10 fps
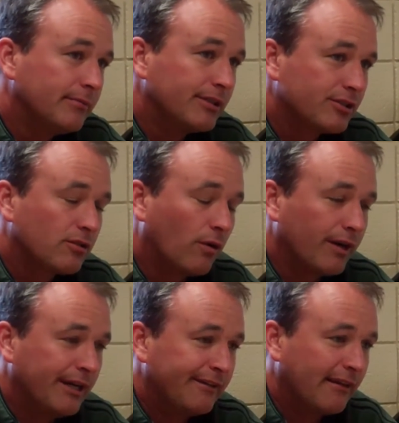but
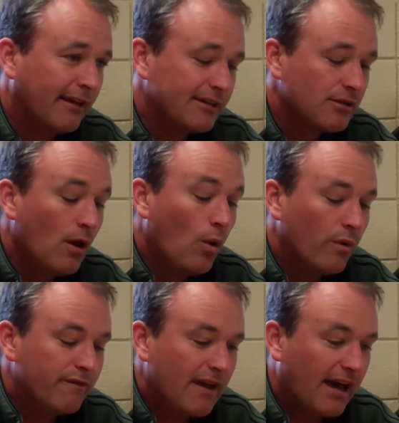scoring nonetheless.
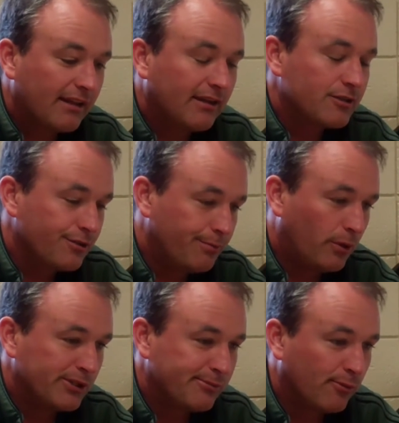We've got to touch the
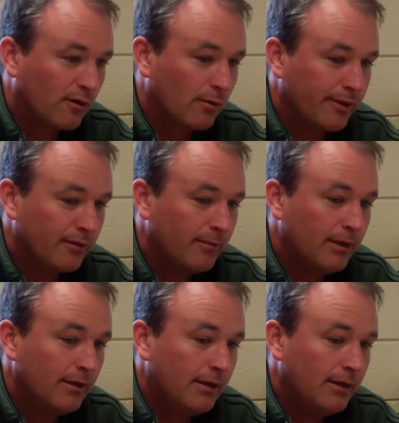post more with him.